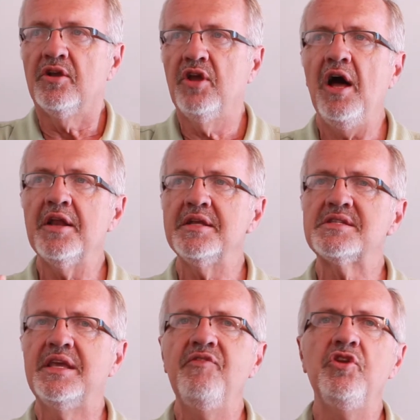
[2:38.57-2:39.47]
God
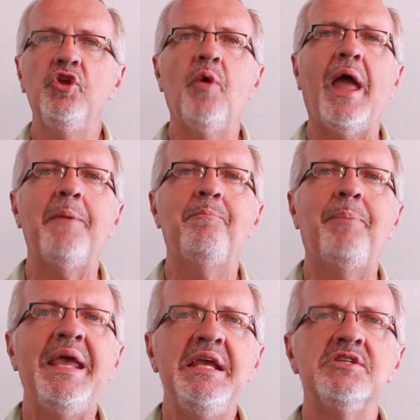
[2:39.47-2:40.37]
has given you a
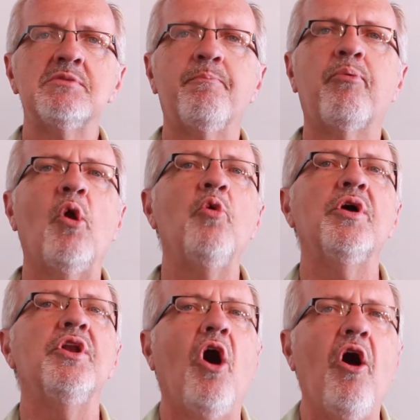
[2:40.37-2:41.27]
piece
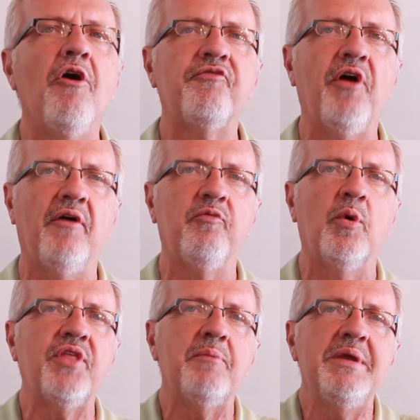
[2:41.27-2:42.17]
broken off of.
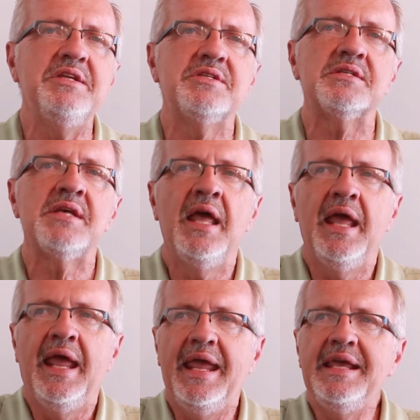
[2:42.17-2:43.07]
What that means is,
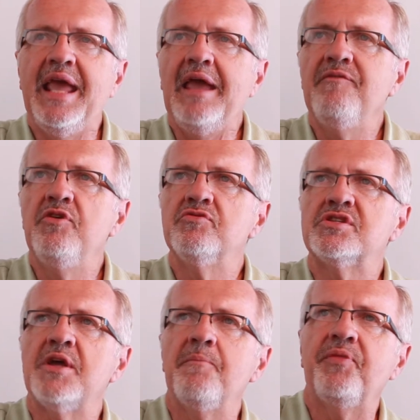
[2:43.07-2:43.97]
He gave you
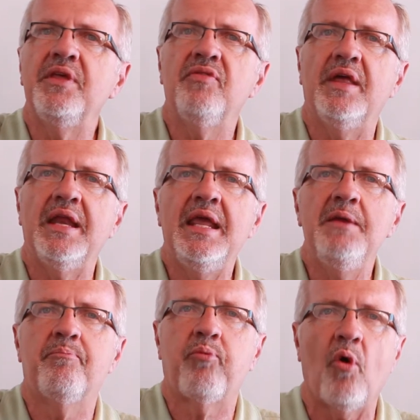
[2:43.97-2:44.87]
something that
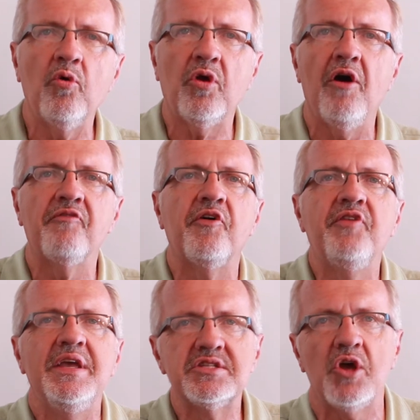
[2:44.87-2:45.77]
He broke off
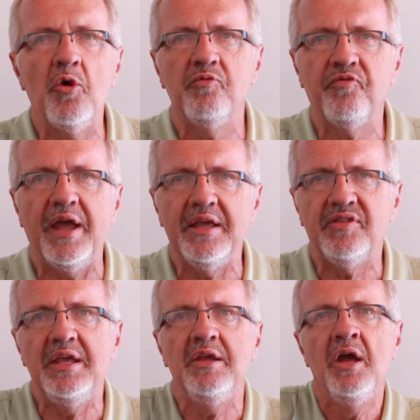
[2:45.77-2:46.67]
of His own
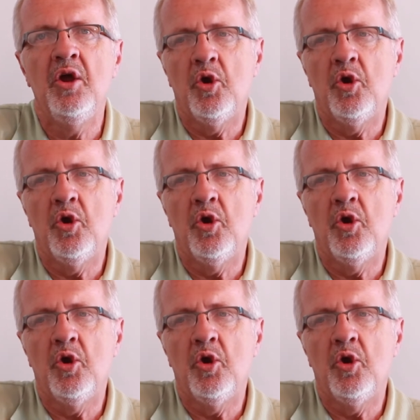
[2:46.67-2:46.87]
faith. He